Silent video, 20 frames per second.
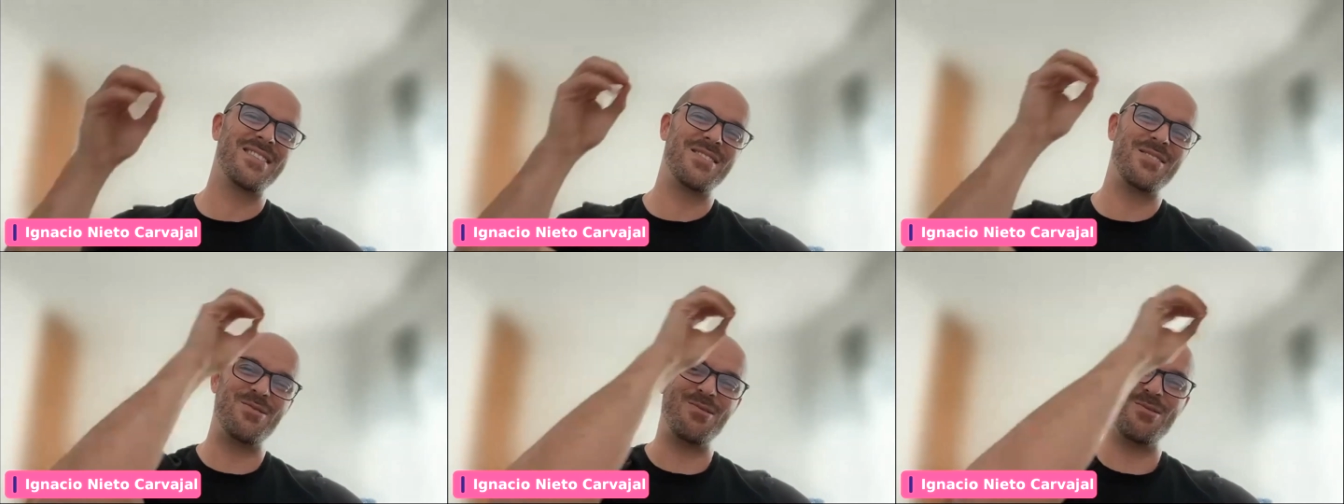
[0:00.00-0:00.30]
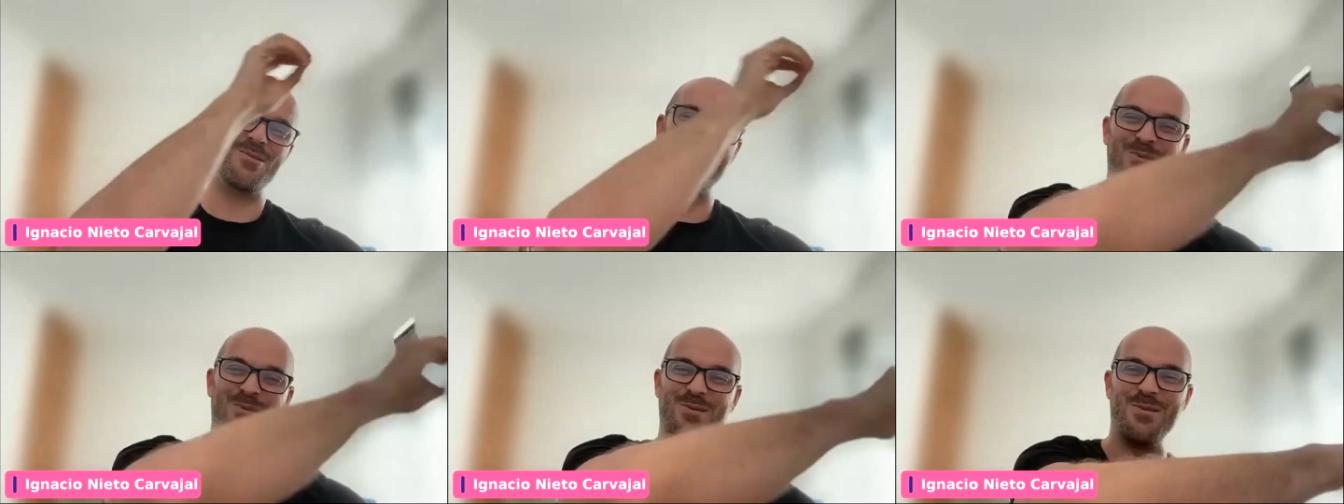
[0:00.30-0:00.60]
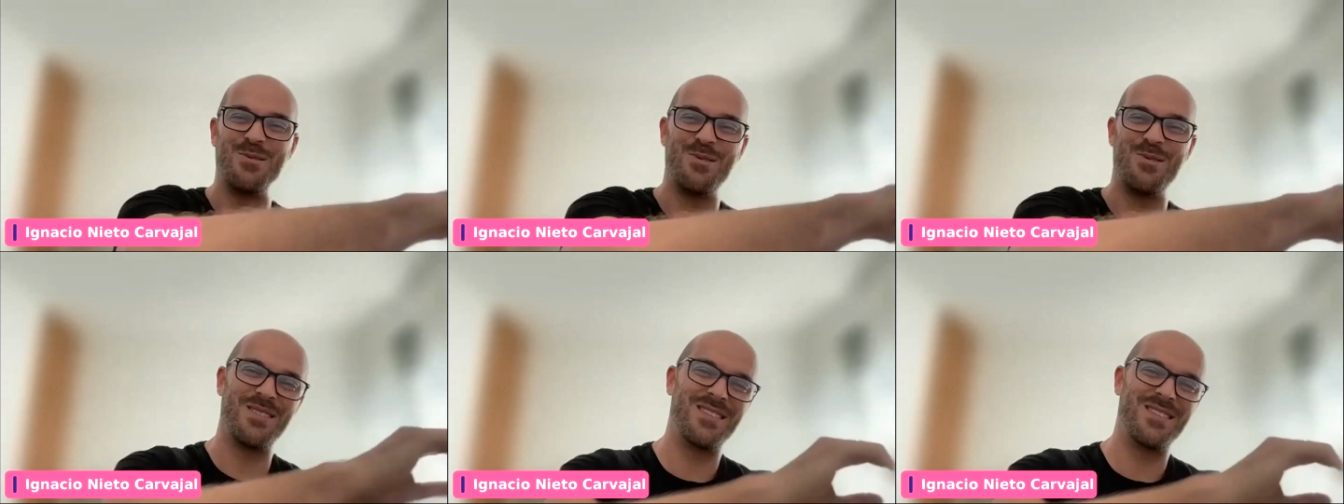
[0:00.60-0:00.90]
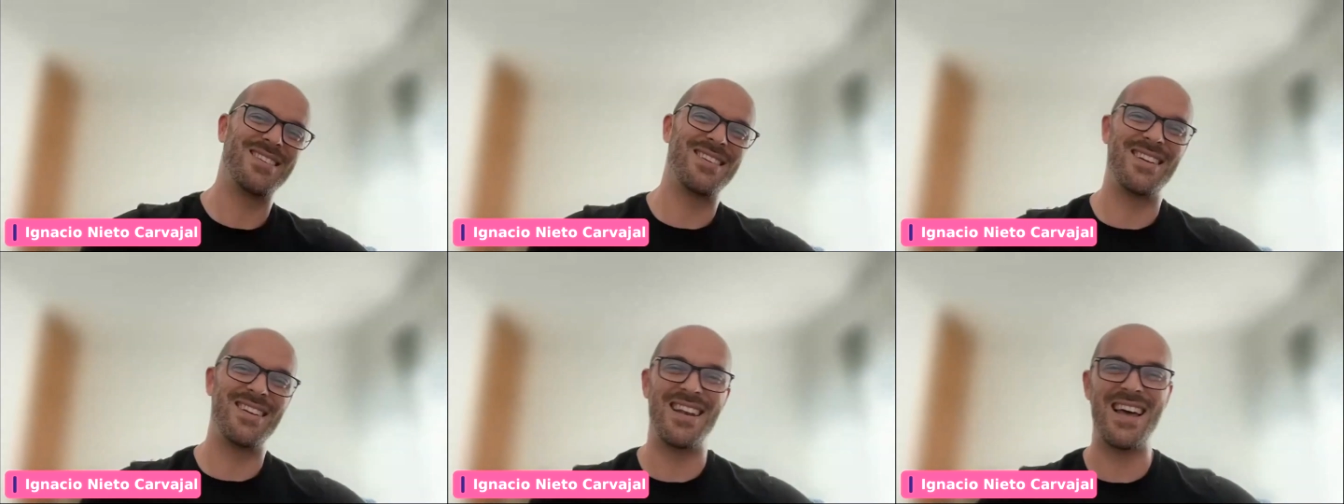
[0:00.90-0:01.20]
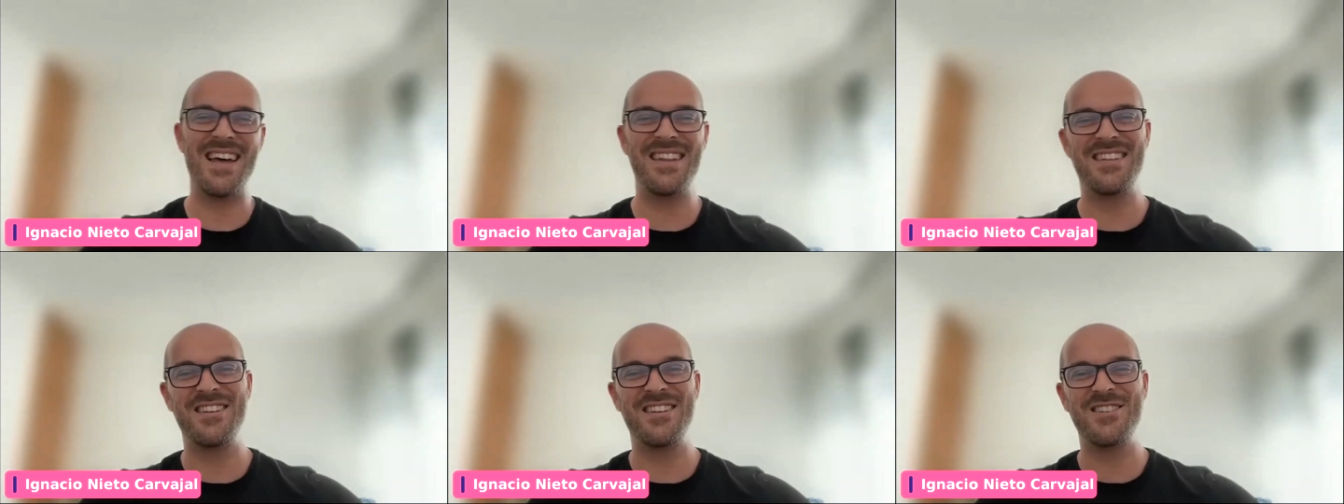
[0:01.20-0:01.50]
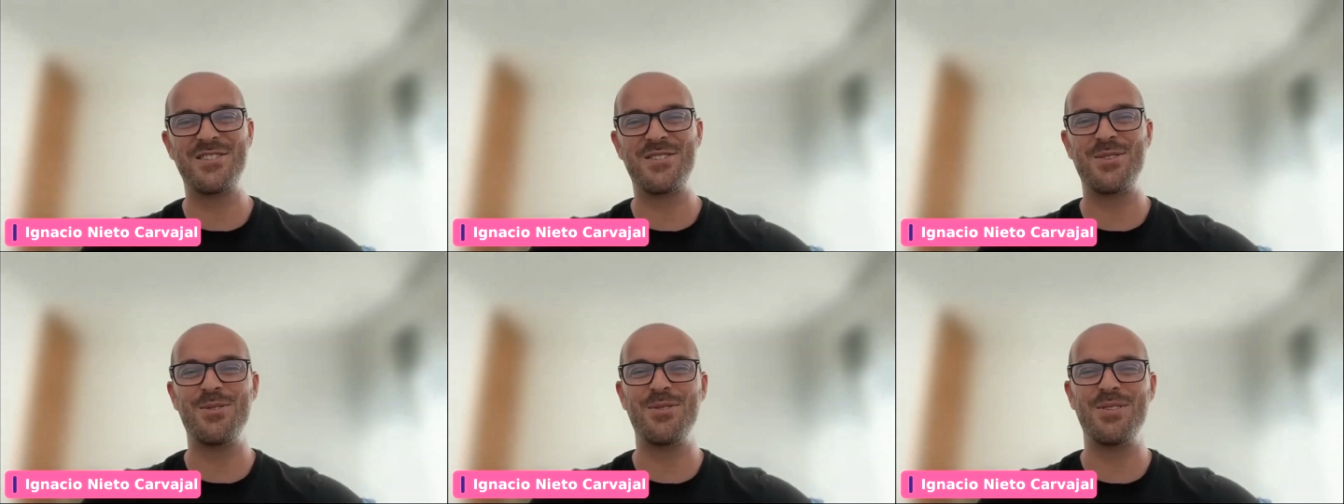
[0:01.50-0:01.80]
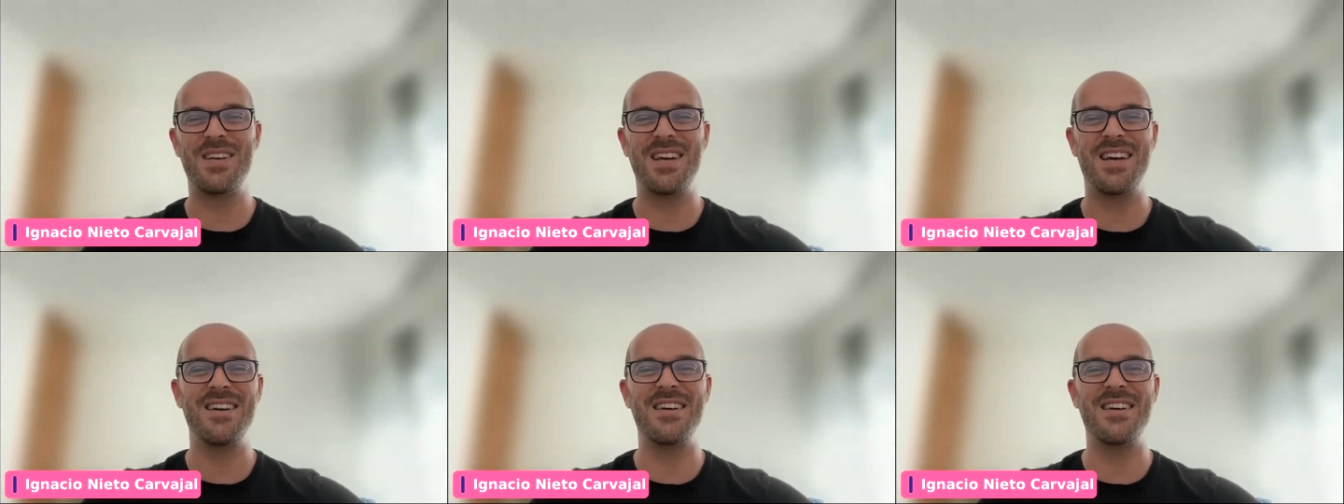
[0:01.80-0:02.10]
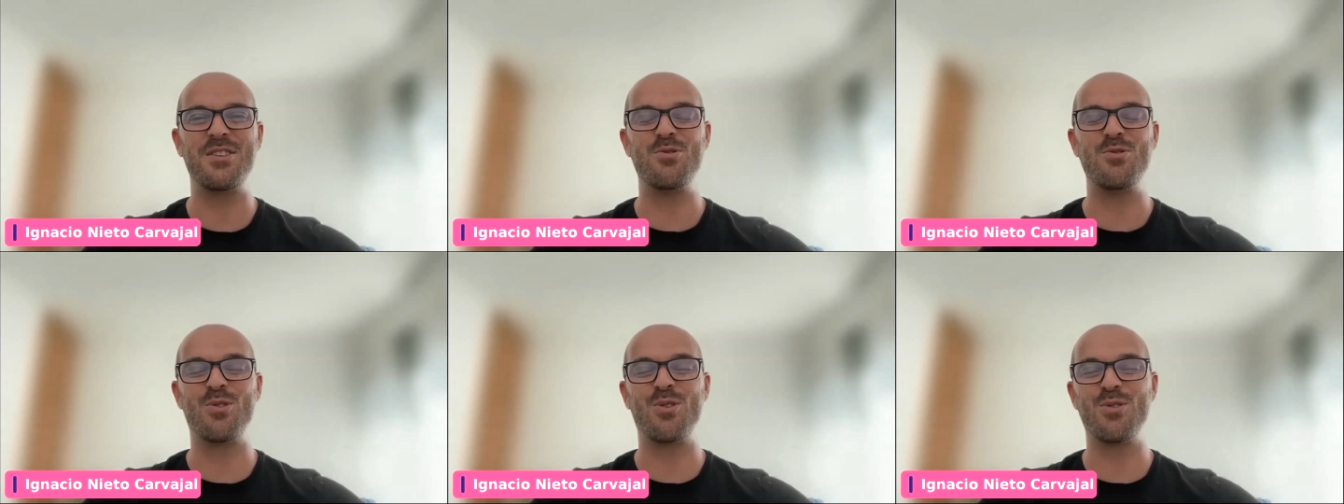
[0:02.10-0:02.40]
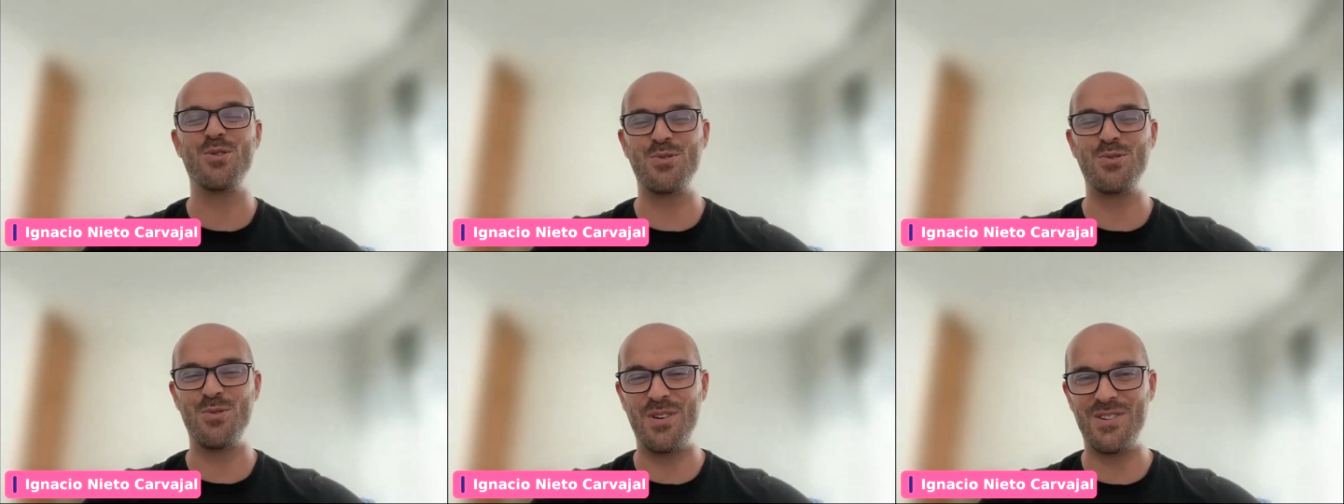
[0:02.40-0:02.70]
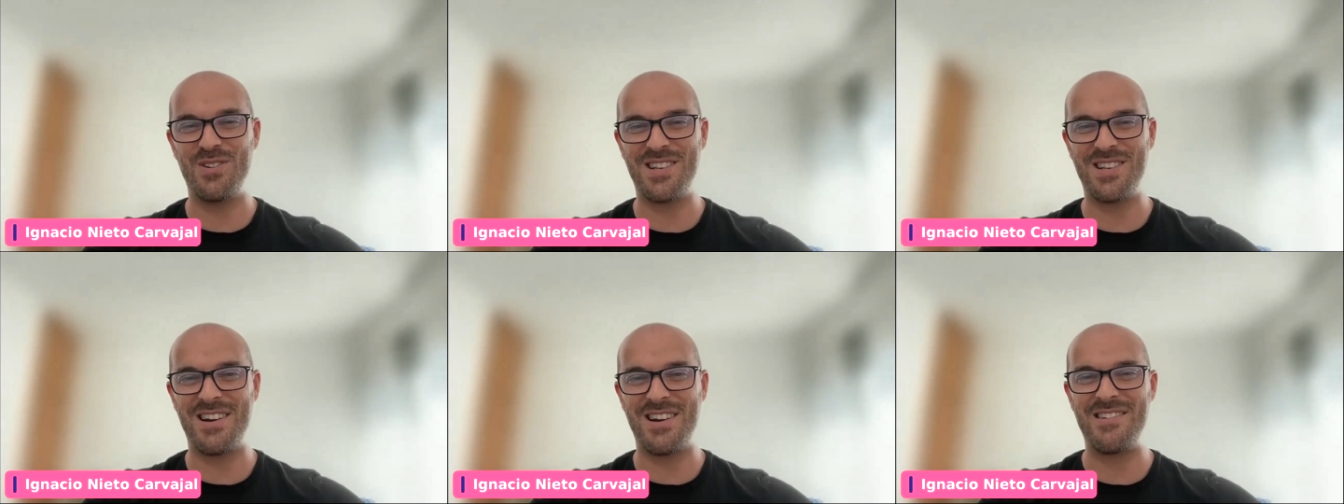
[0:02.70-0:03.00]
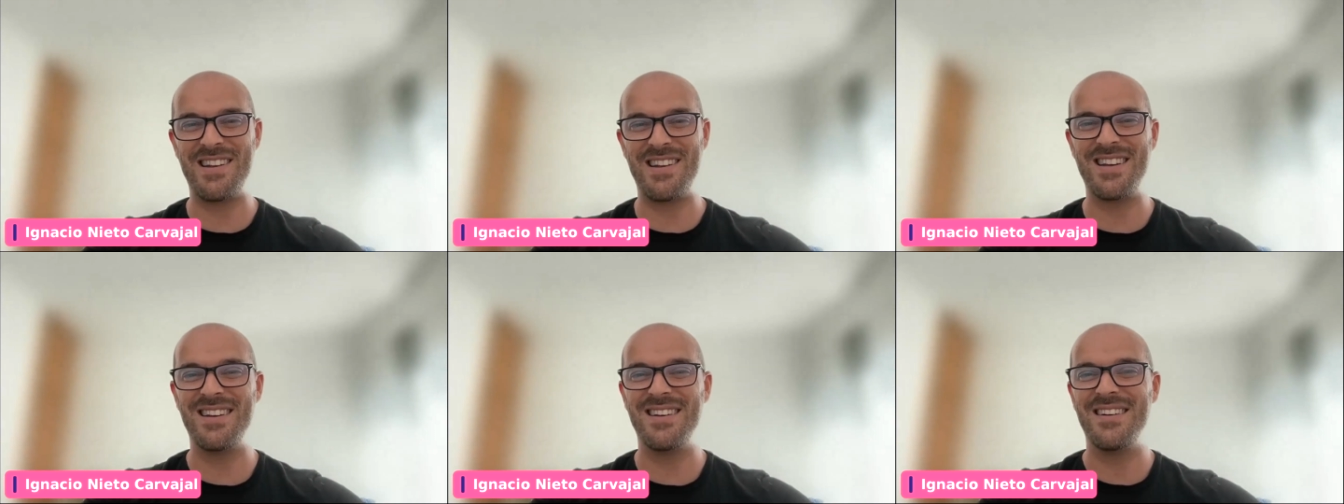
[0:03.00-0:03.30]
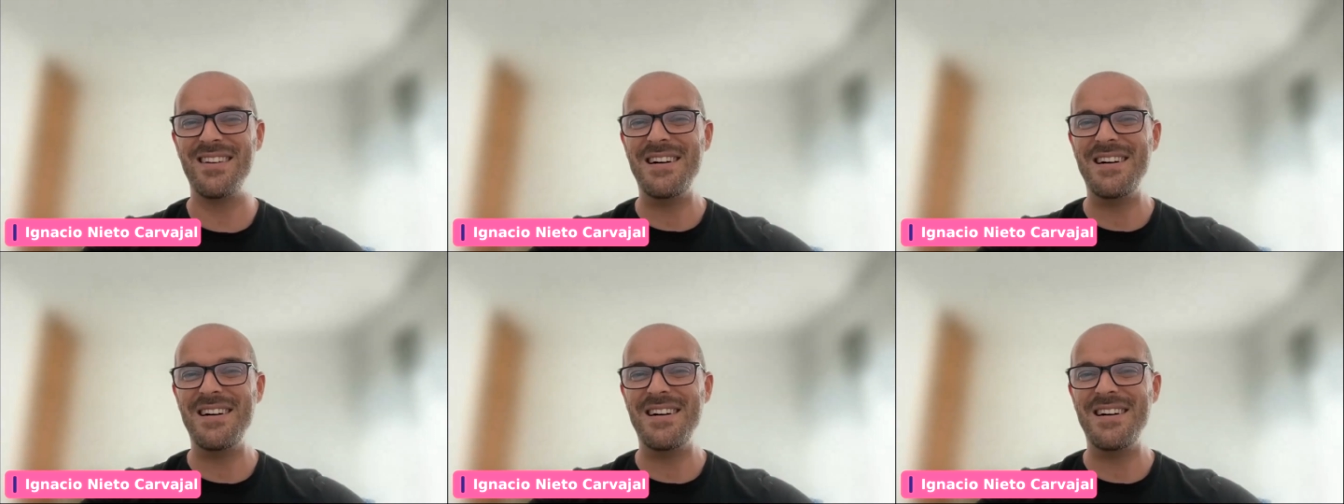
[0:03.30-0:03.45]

you land in Estonia, and you go to a notary